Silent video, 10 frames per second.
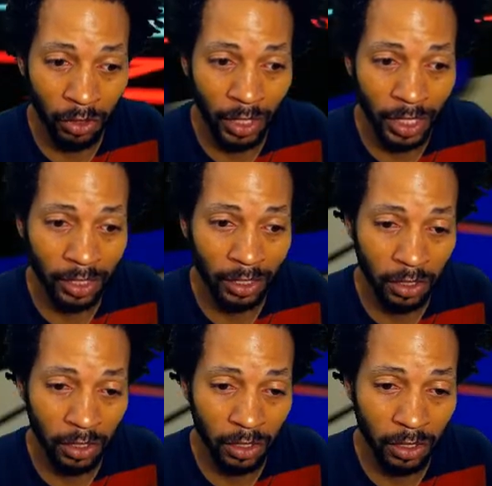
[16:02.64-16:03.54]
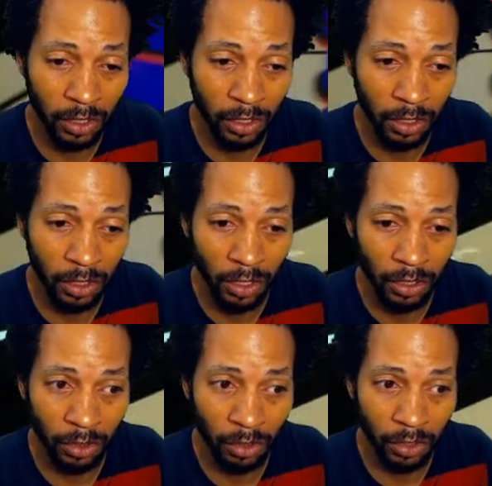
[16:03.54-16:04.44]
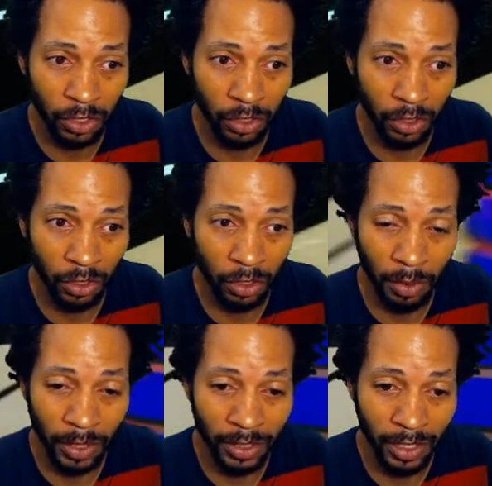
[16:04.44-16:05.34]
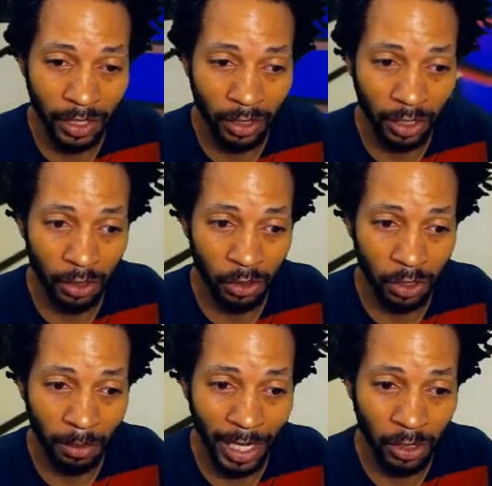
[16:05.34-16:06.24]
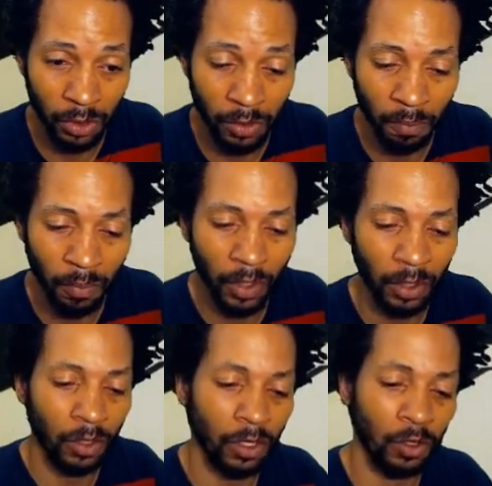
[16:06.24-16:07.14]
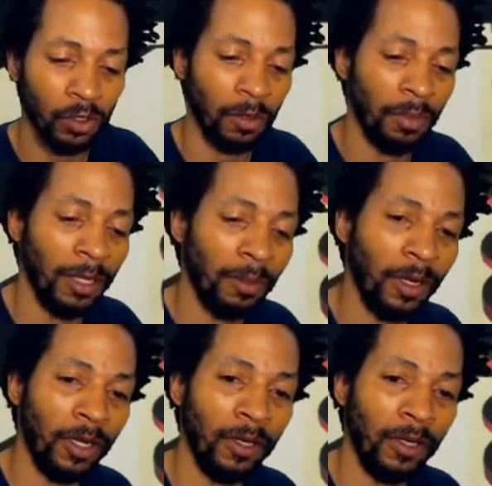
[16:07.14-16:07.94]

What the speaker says: the difference. So since you're on your PC, you're going to use your mouse. You can use the P button